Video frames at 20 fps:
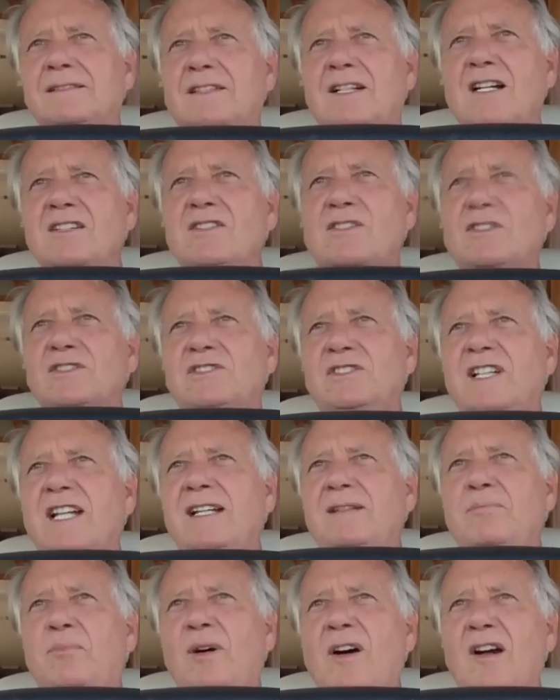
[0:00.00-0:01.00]
Custer
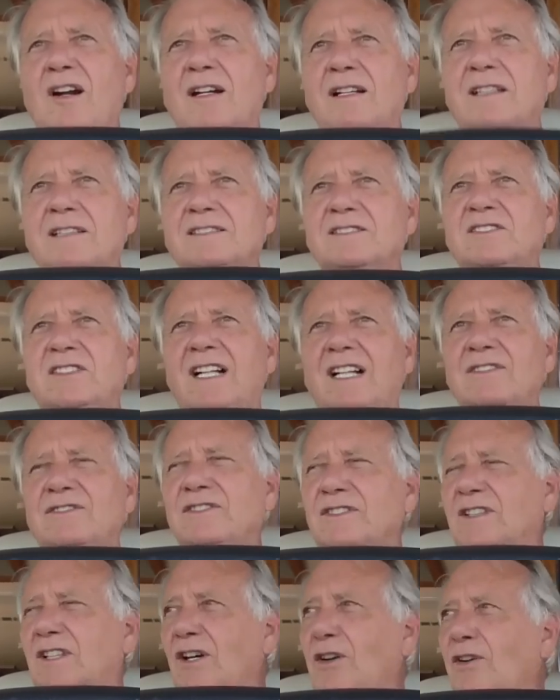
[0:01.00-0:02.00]
State Park in
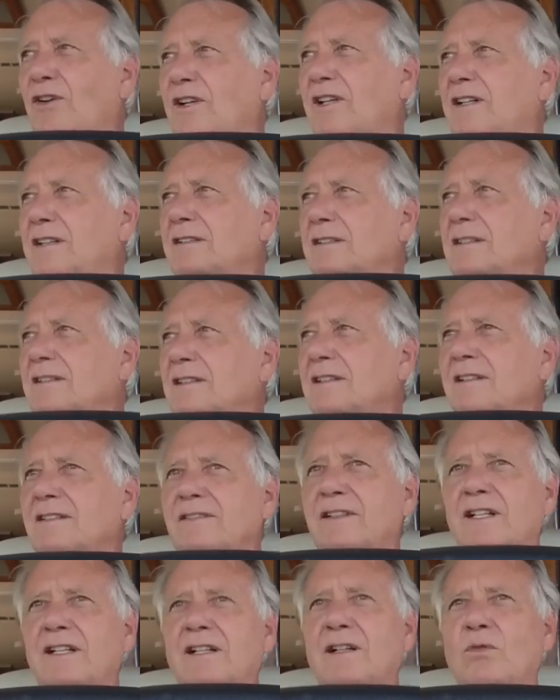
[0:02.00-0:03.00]
South Dakota,
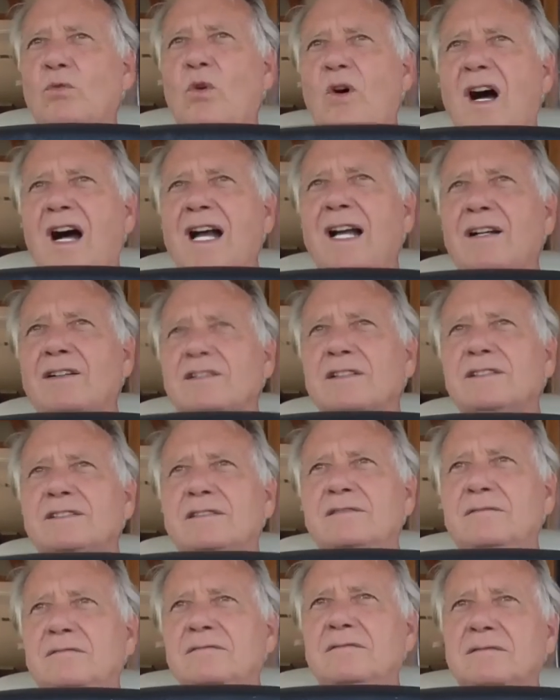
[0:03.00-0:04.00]
there are wild
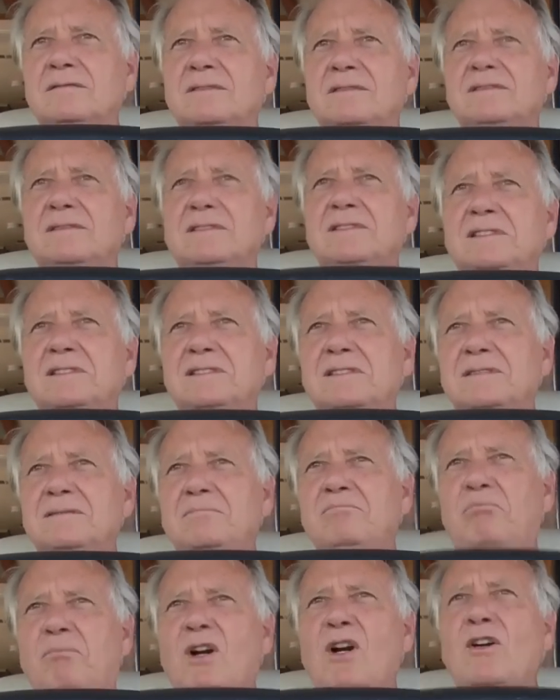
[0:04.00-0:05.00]

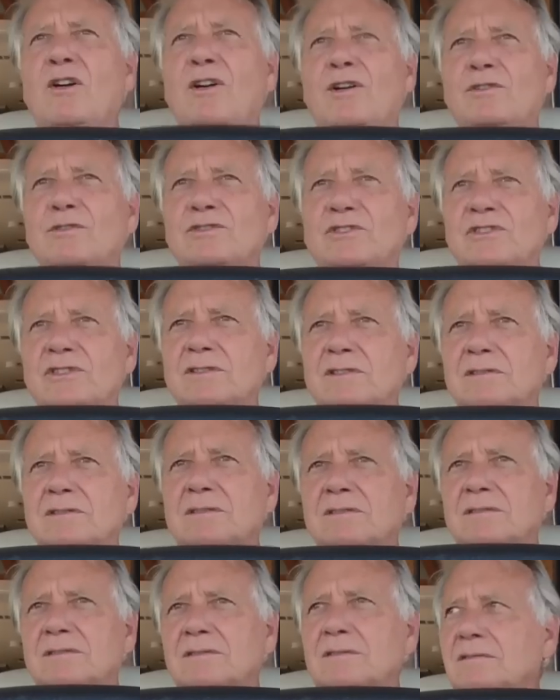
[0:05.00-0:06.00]
burros.
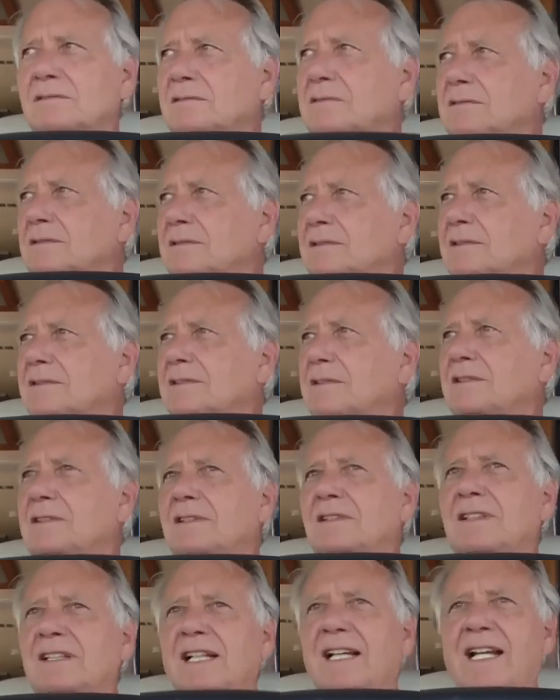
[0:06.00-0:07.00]

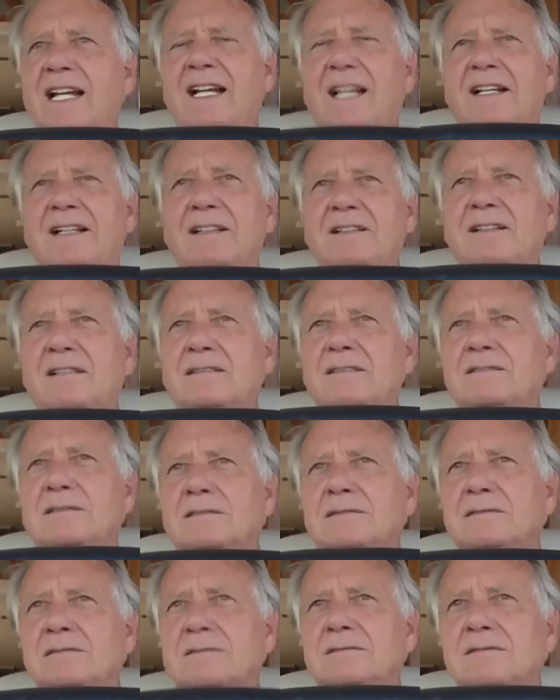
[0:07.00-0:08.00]
Burra.
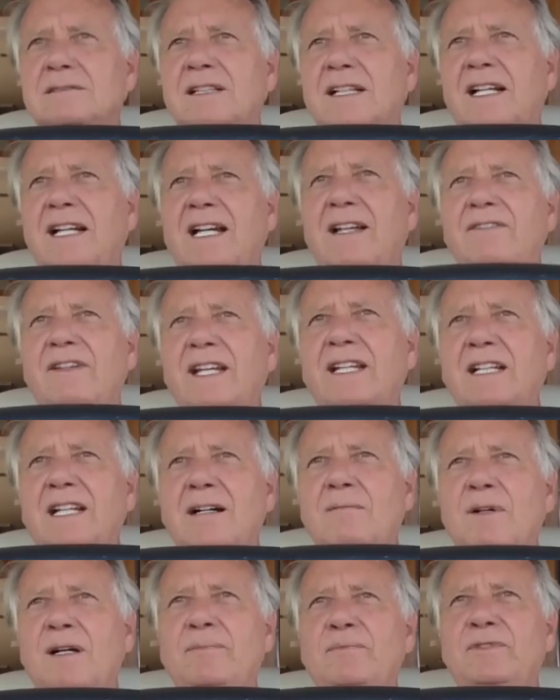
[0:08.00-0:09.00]
And they
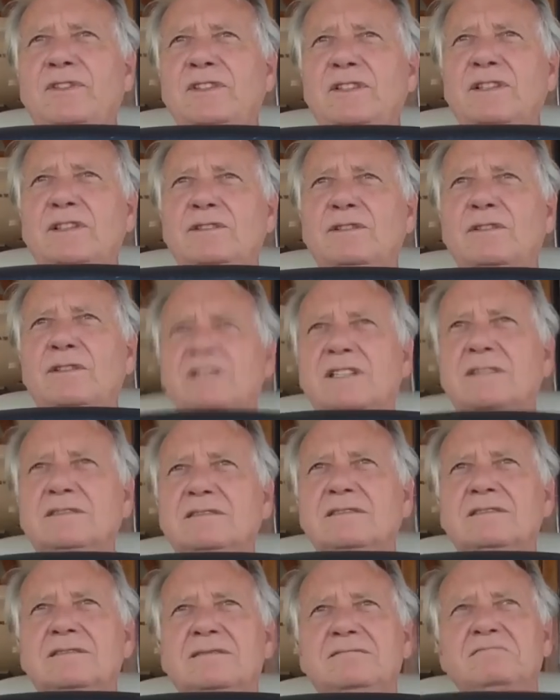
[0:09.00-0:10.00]
come up to you
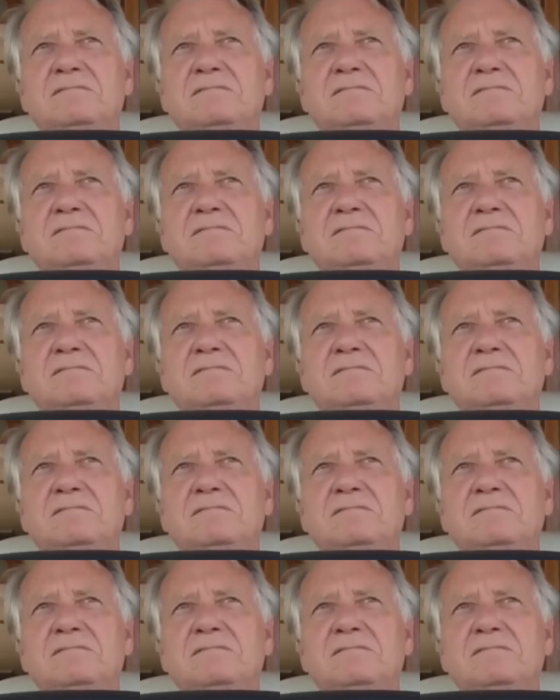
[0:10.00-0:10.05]
and